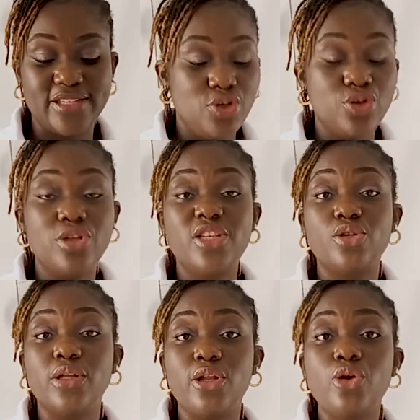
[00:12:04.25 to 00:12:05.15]
you need to
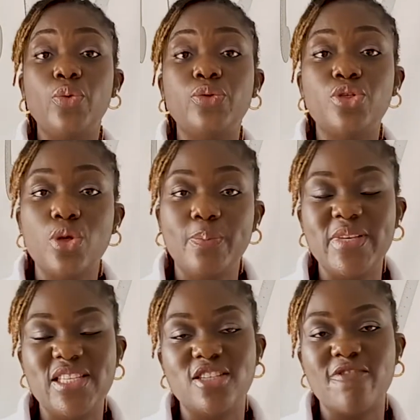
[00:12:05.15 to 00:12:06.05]
glue 2
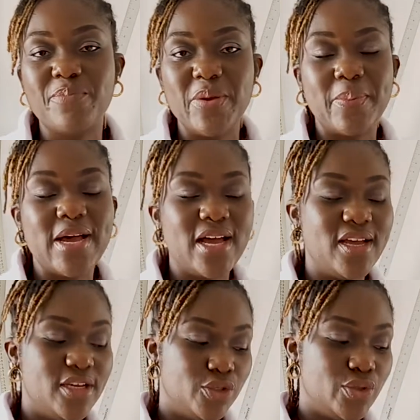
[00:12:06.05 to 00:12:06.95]
pieces of paper
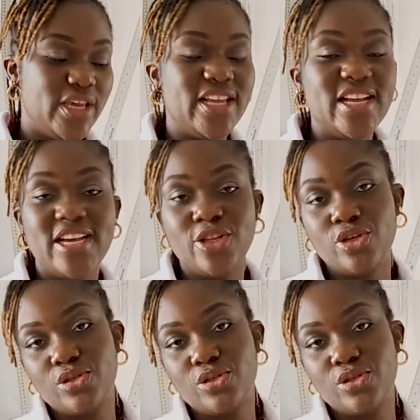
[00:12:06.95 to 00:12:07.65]
together in